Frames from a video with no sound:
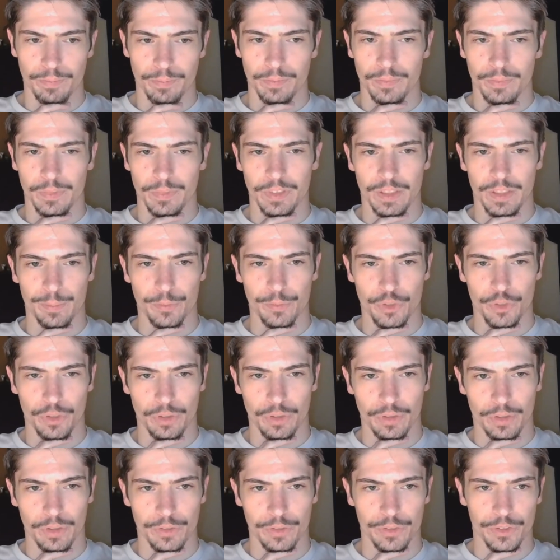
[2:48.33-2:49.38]
I'm sure
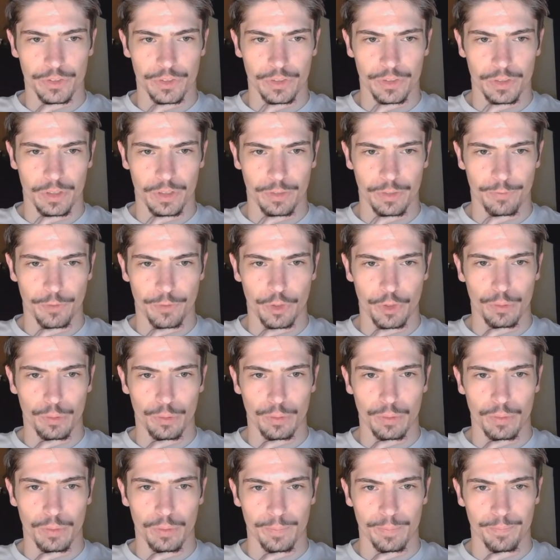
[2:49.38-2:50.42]
there's a
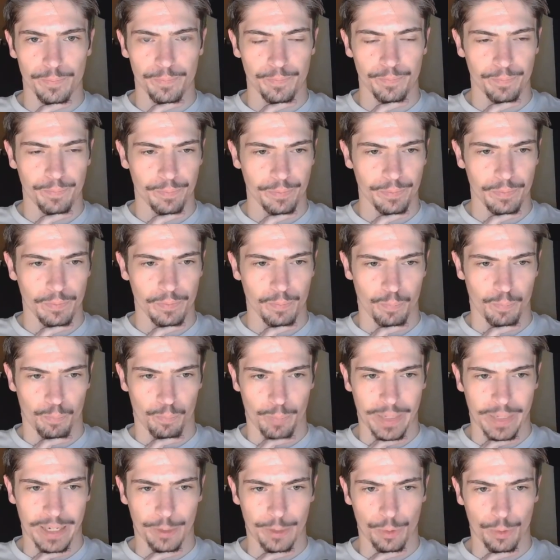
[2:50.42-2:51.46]
few
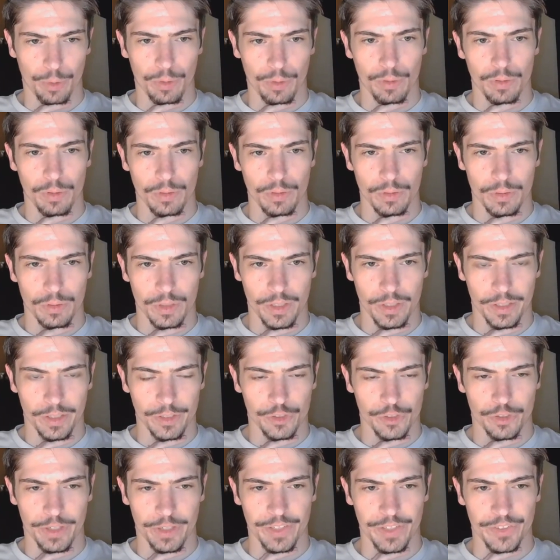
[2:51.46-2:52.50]
power
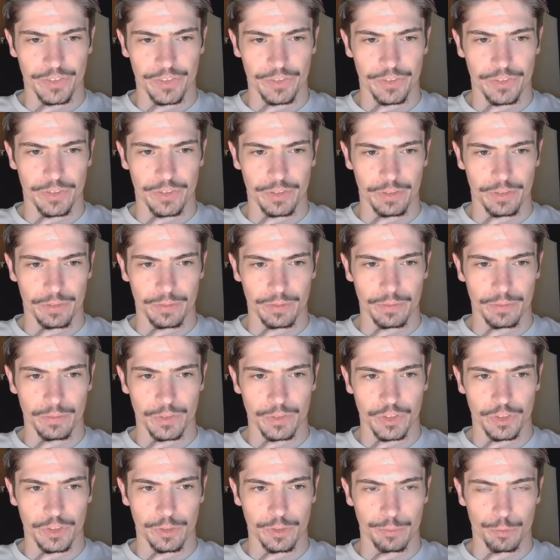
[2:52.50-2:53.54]
traces and
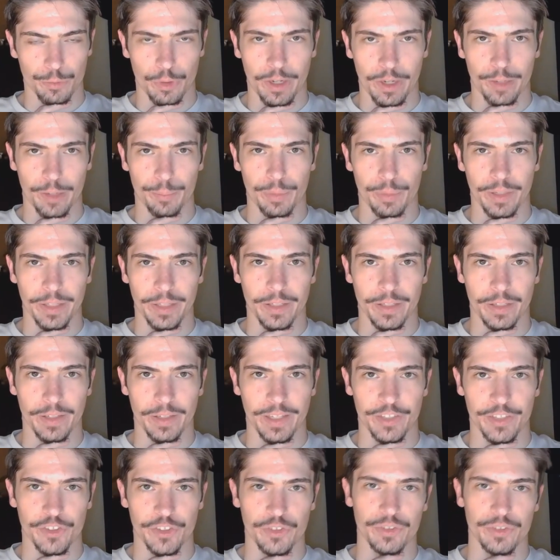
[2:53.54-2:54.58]
some ground plane
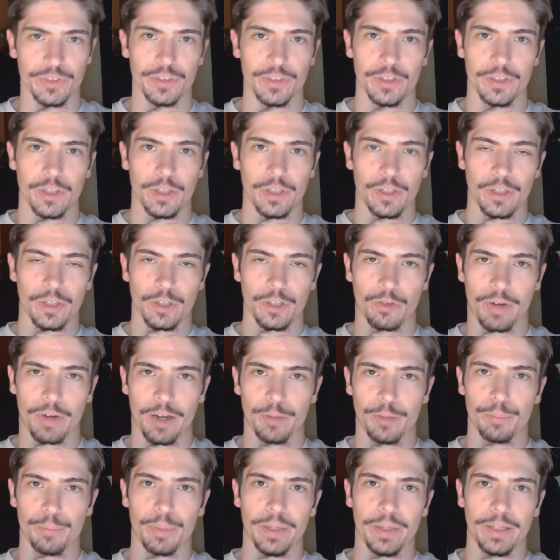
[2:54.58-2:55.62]
connections.
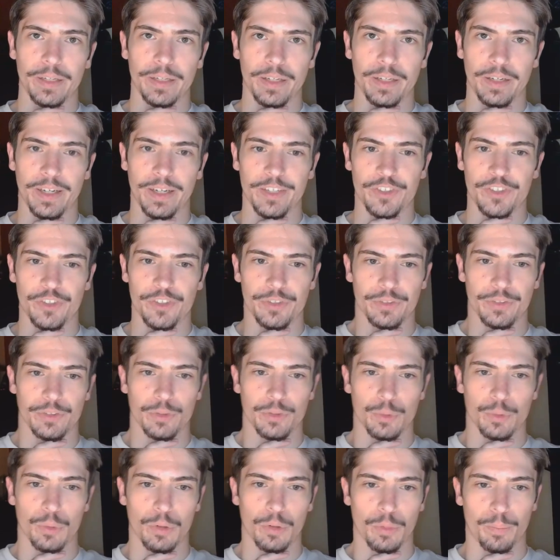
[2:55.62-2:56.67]
Ground plane connections,
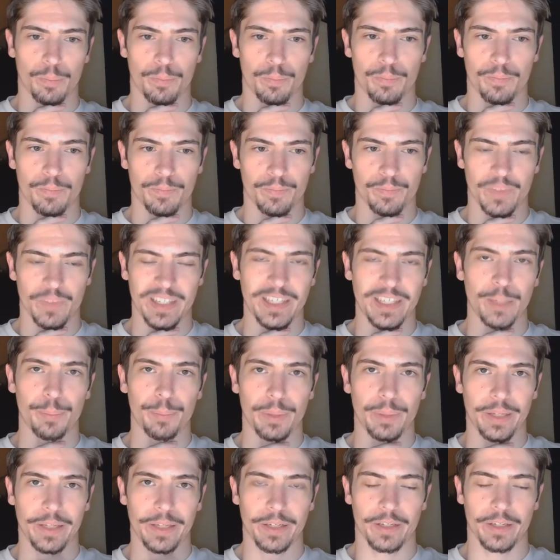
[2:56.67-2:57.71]
or any
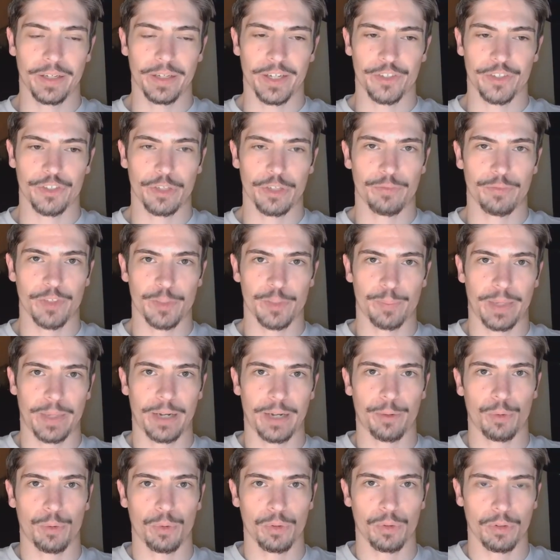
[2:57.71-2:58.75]
plane connection if it's
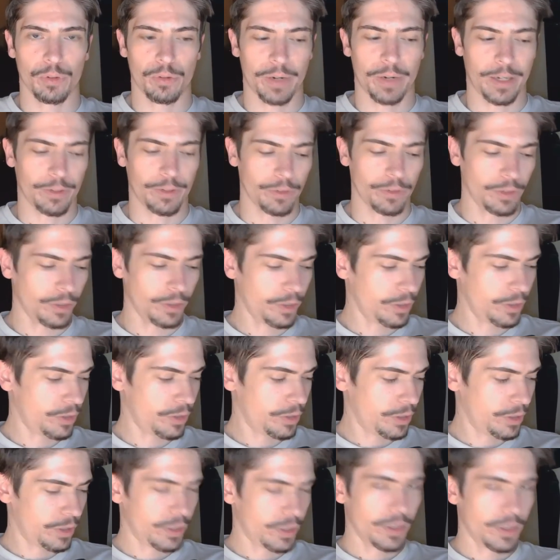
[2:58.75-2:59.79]
power or ground,
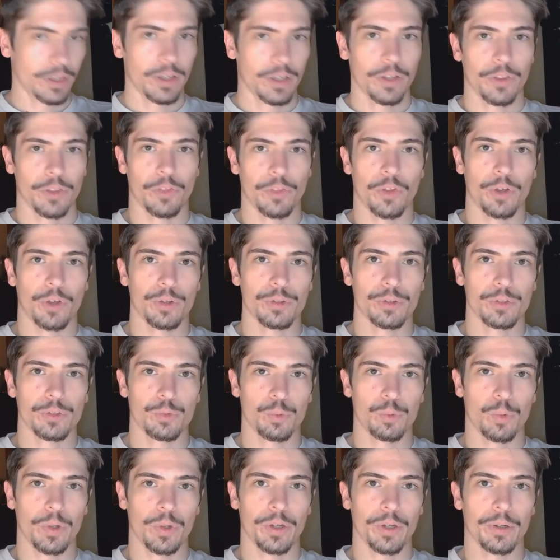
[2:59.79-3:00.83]
those
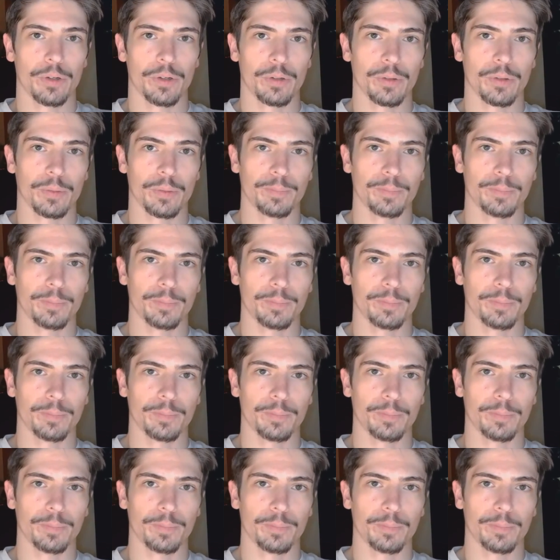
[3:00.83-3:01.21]
will